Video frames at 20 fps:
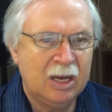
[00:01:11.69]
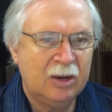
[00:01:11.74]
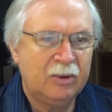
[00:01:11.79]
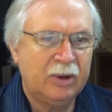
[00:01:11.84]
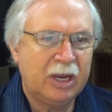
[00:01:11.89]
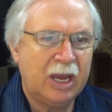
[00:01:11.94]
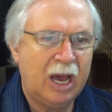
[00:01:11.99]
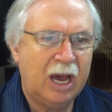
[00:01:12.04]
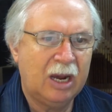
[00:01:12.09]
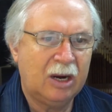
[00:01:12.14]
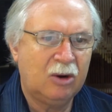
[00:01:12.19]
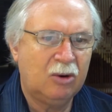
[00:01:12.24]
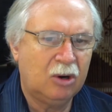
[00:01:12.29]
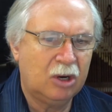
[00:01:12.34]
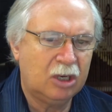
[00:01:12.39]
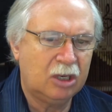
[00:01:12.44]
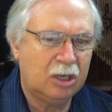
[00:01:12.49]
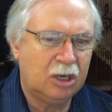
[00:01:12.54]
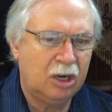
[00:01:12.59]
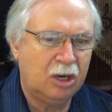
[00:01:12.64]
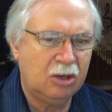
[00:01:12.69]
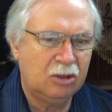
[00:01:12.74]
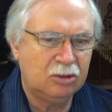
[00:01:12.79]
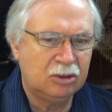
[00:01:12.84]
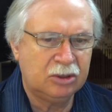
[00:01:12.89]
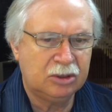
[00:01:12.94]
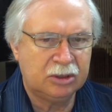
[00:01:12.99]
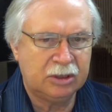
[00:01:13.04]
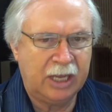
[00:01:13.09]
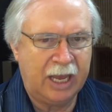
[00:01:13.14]
We got quarter
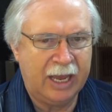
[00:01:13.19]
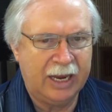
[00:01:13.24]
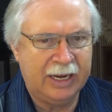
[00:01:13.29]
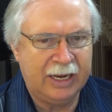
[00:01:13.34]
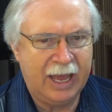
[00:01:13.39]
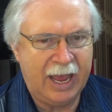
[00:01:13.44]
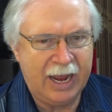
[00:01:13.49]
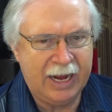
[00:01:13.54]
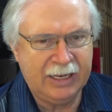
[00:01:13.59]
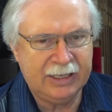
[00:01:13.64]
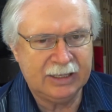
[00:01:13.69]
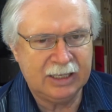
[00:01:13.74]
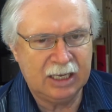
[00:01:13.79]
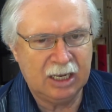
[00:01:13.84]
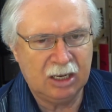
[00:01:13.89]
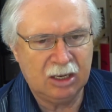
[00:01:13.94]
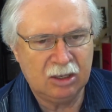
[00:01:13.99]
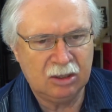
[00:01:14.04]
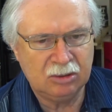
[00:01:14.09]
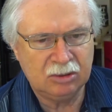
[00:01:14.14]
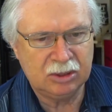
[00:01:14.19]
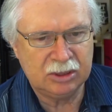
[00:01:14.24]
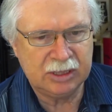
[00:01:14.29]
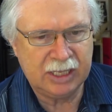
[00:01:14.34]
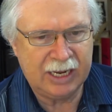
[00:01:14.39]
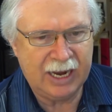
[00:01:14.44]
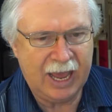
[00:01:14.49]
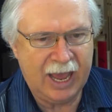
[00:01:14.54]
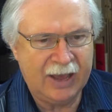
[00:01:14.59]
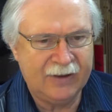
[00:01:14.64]
notes and eighth notes
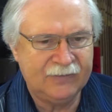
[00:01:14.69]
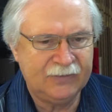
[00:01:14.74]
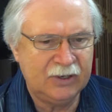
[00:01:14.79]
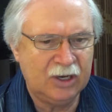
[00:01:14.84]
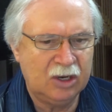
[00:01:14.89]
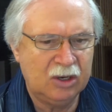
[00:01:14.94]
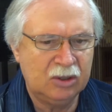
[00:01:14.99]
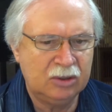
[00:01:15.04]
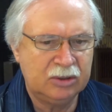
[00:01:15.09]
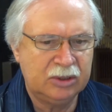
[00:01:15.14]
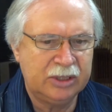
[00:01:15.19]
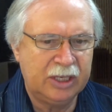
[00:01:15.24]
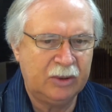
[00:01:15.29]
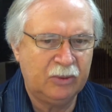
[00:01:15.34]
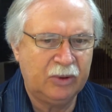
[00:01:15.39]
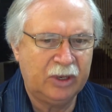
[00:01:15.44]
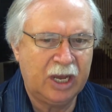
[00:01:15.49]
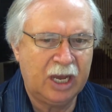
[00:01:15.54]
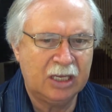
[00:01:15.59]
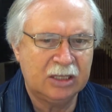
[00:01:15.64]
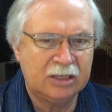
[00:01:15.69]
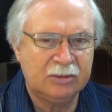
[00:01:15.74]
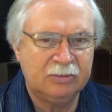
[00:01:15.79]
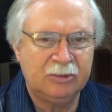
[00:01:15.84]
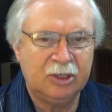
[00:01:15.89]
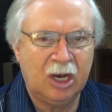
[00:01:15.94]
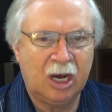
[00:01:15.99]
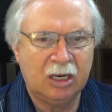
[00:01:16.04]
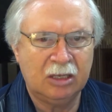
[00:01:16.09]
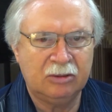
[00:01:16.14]
and half notes, and we got
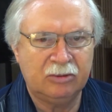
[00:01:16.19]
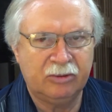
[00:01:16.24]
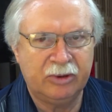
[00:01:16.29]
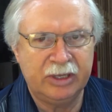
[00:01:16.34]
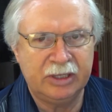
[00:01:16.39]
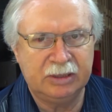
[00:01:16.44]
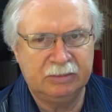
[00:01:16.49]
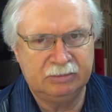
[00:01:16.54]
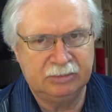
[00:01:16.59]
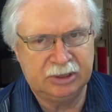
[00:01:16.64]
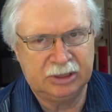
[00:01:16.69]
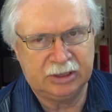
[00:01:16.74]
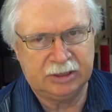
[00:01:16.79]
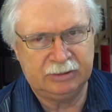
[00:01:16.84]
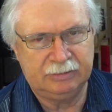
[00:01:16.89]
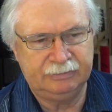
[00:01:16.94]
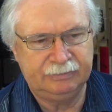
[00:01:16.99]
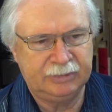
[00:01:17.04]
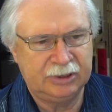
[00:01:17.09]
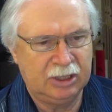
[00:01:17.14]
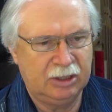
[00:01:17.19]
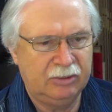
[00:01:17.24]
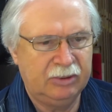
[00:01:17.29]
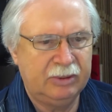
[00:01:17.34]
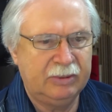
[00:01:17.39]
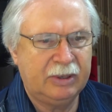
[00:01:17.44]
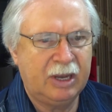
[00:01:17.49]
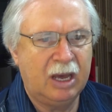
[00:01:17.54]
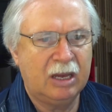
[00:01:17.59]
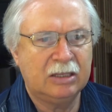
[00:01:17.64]
some dotted rhythms. So
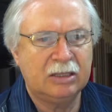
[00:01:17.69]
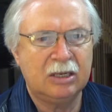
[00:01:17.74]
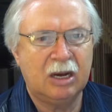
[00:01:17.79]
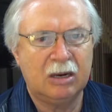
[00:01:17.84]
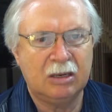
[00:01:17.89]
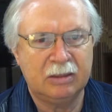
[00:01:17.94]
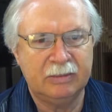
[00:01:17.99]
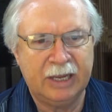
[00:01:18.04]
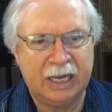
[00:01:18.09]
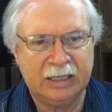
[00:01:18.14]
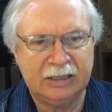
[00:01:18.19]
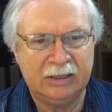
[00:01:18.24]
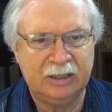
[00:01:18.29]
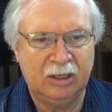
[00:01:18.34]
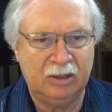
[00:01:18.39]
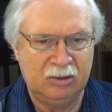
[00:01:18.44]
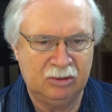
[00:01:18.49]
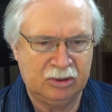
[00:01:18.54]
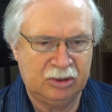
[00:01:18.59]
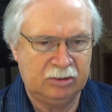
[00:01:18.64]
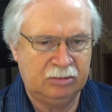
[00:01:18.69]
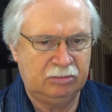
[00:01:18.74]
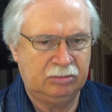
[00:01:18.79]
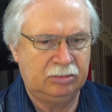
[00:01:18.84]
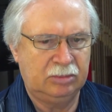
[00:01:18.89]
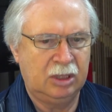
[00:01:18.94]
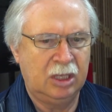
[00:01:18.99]
we've got to talk about those.